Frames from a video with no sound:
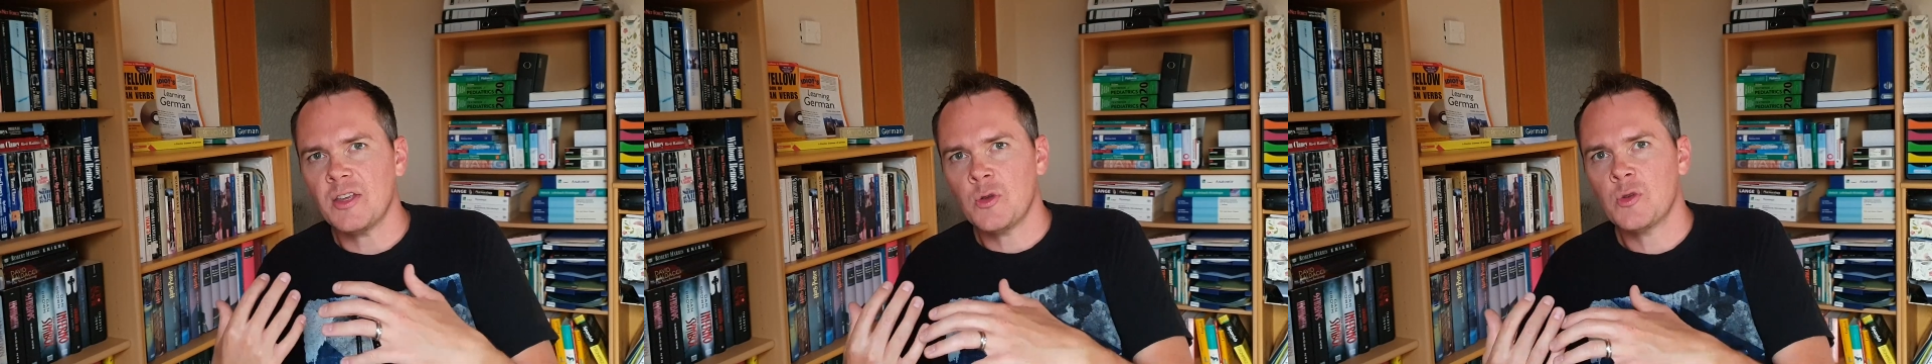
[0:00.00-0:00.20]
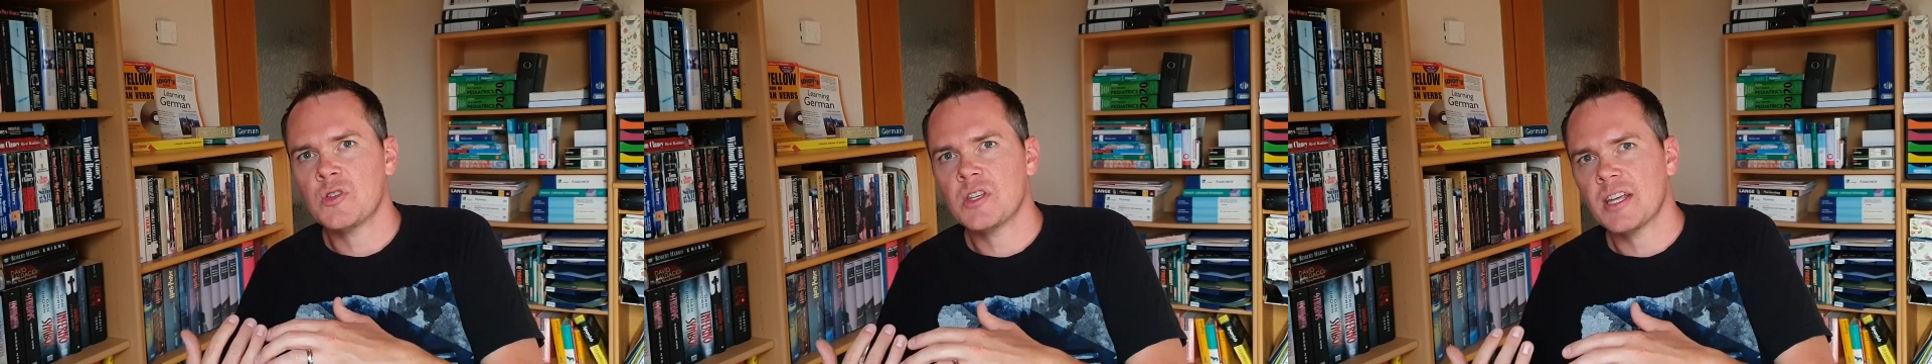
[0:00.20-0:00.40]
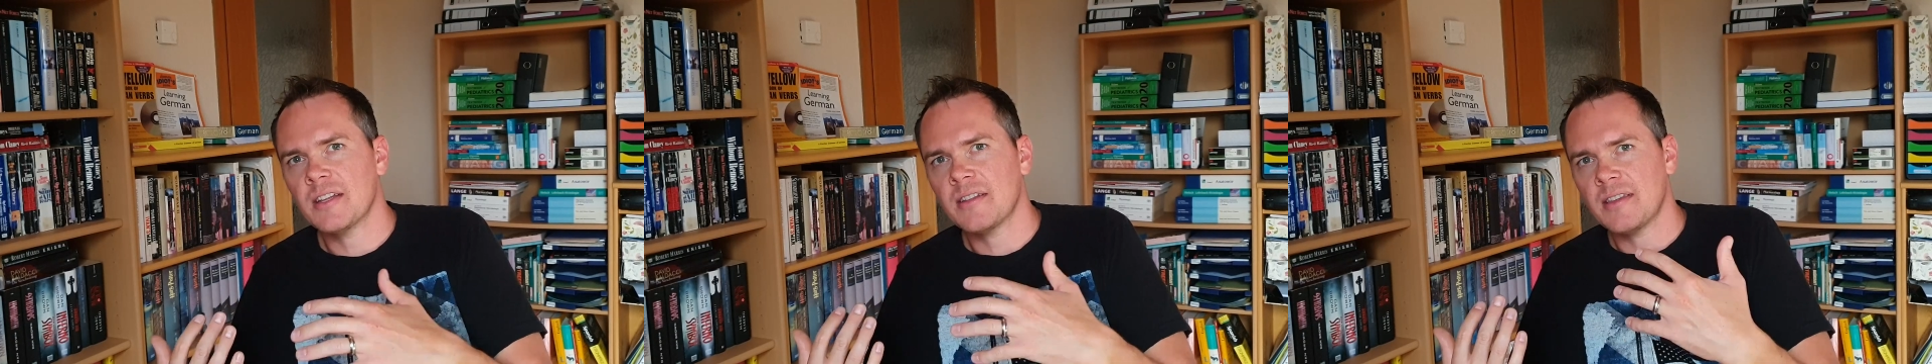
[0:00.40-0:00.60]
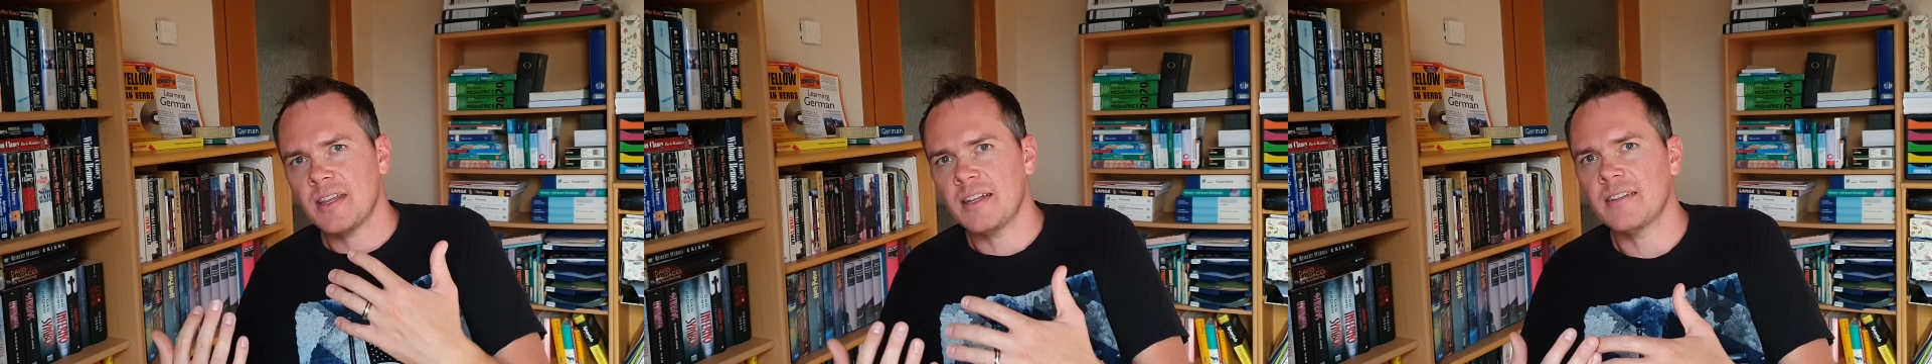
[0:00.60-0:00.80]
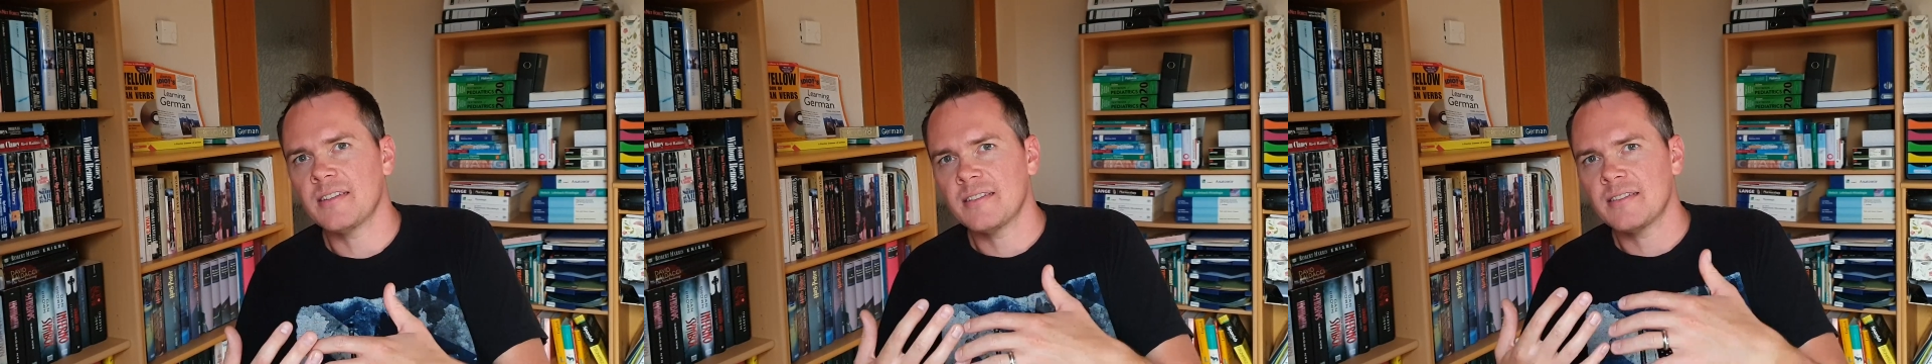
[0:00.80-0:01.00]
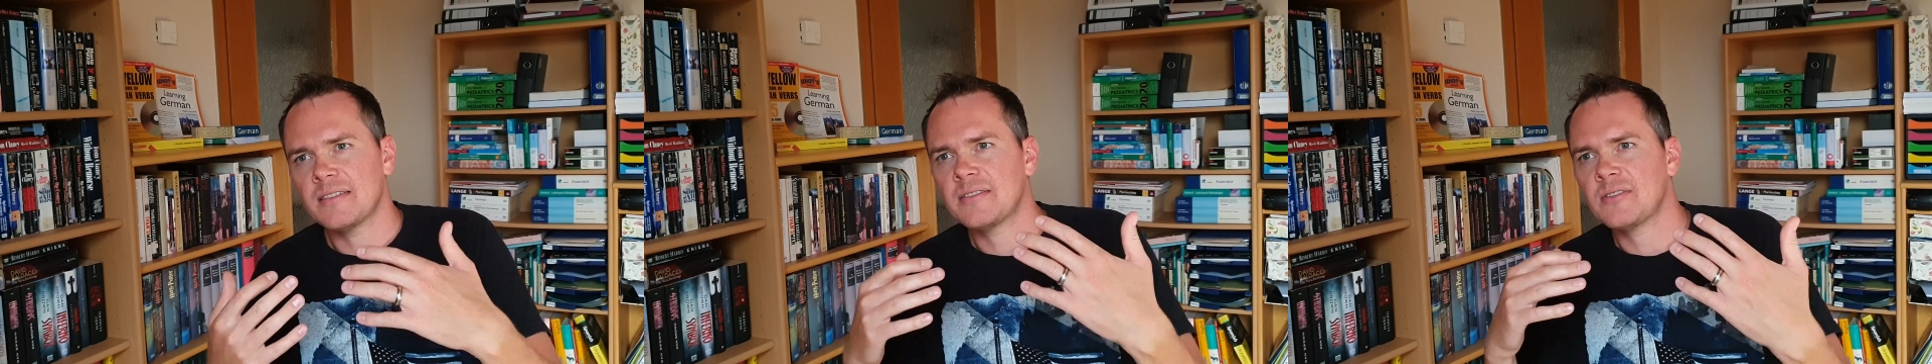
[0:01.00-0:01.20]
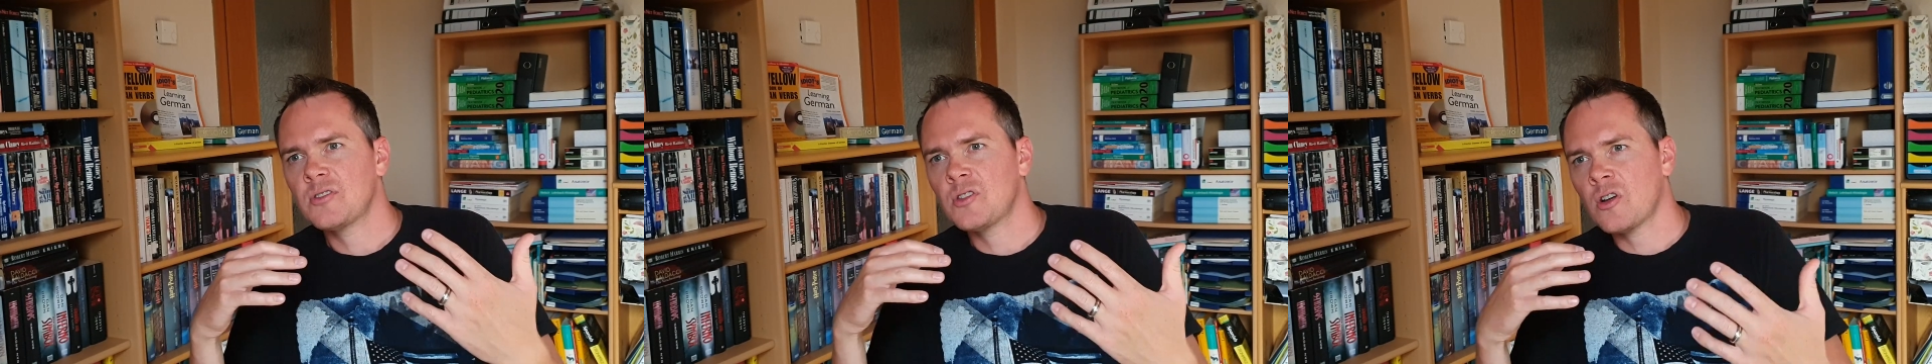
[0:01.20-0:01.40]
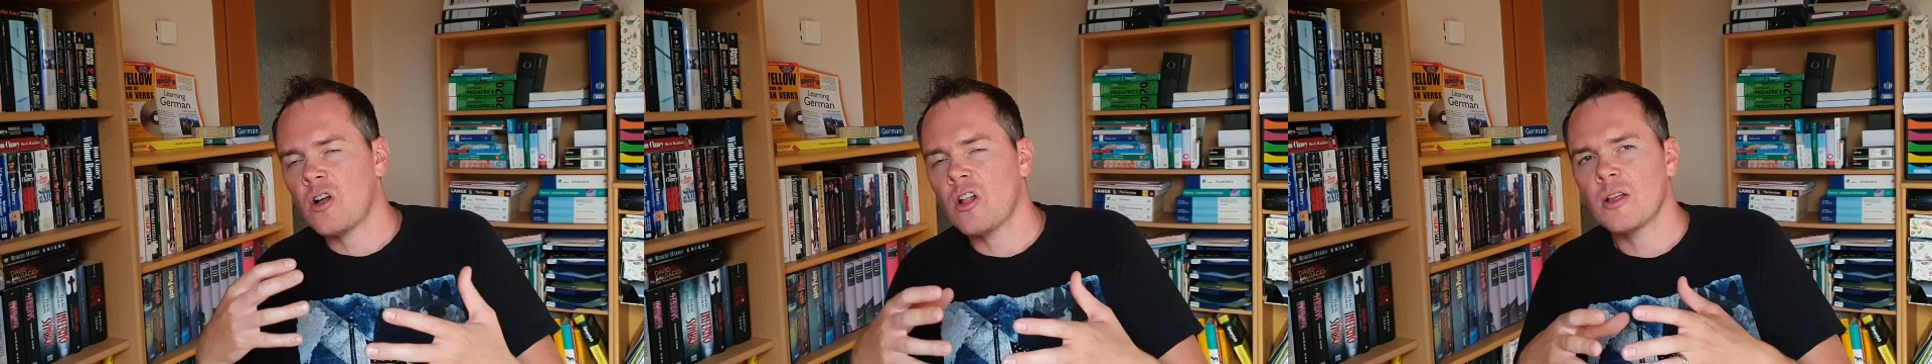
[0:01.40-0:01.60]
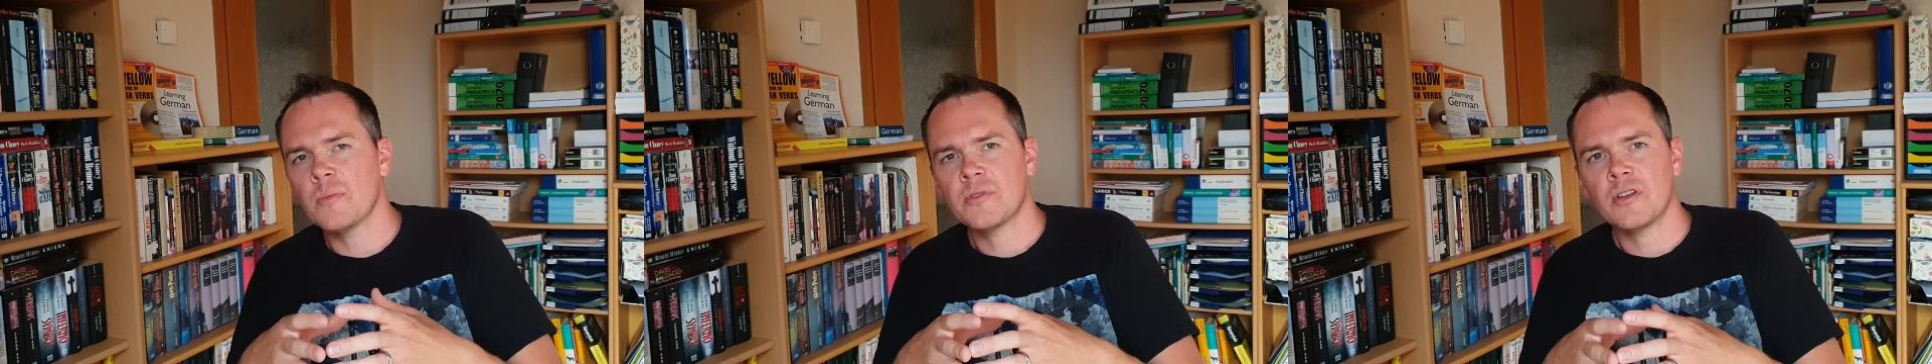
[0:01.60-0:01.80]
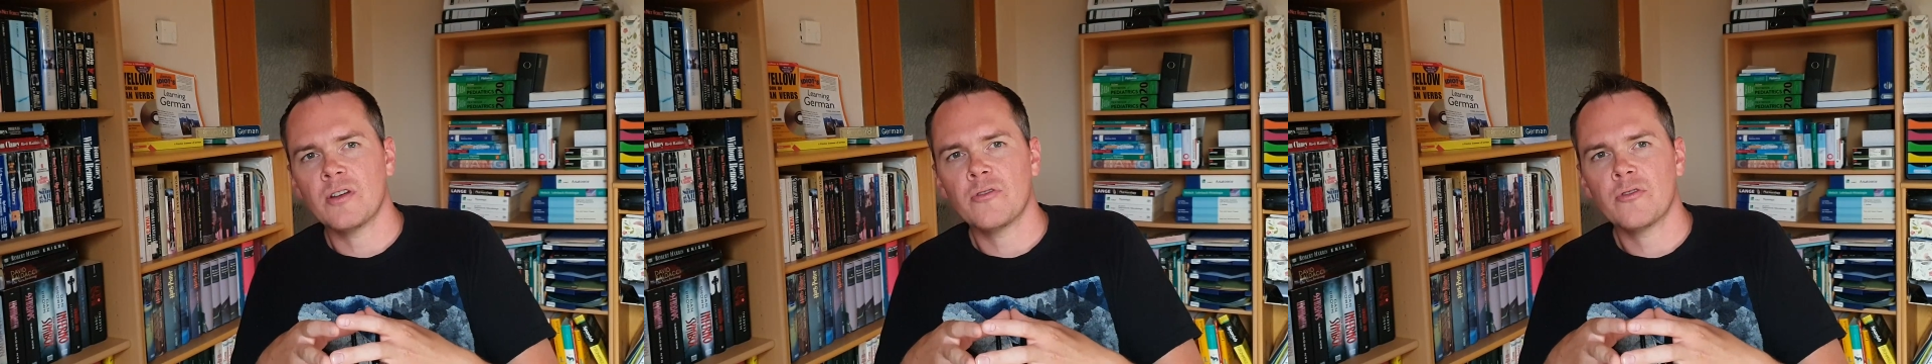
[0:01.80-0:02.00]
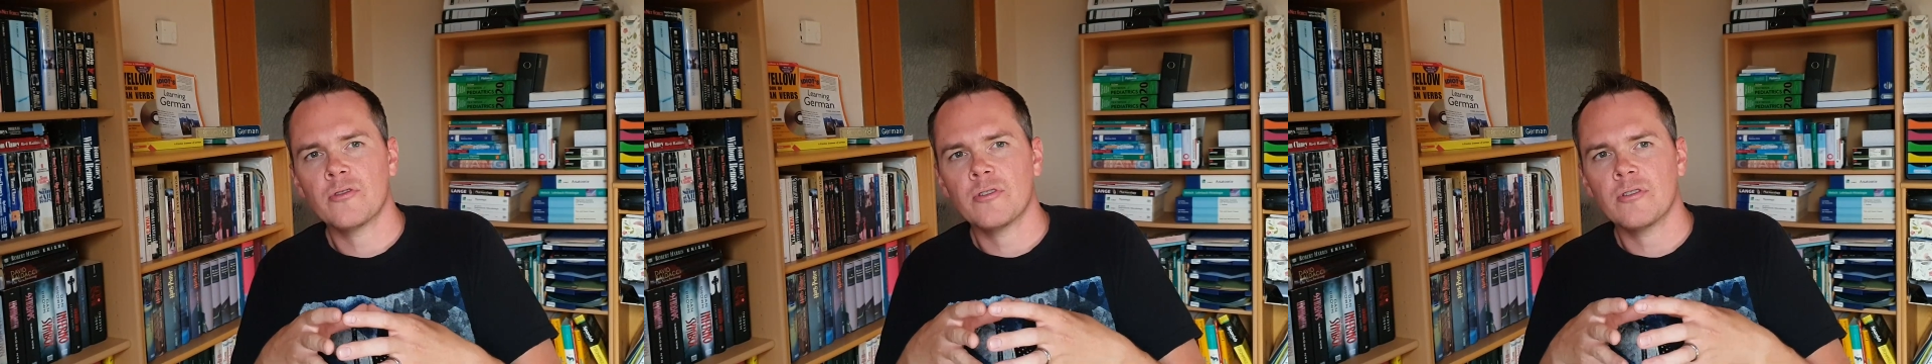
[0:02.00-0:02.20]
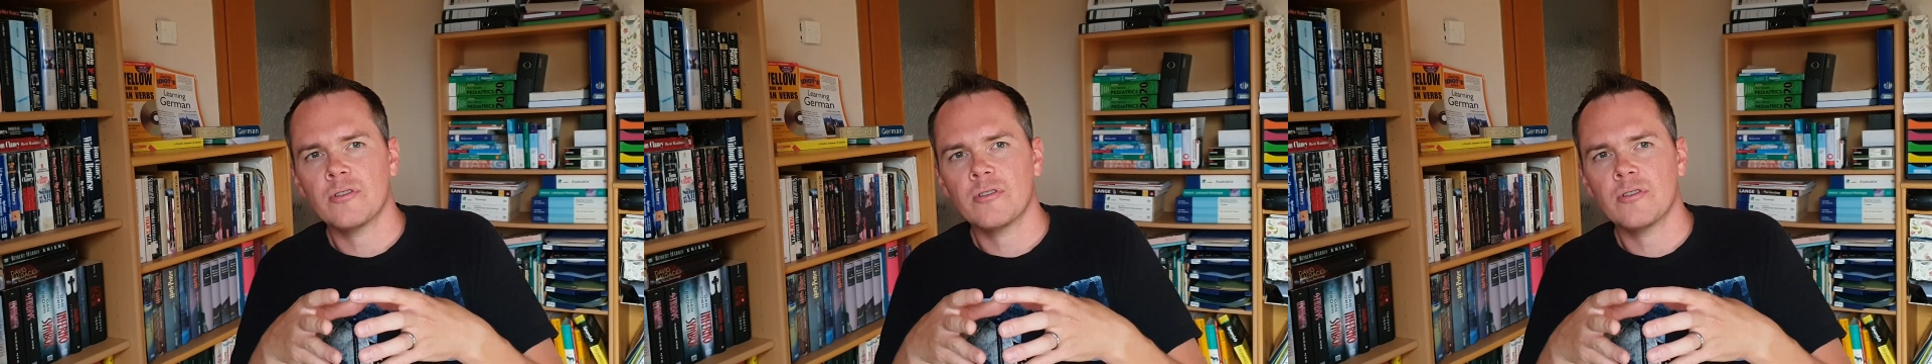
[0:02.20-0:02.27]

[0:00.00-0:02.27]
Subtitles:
using it then to call himself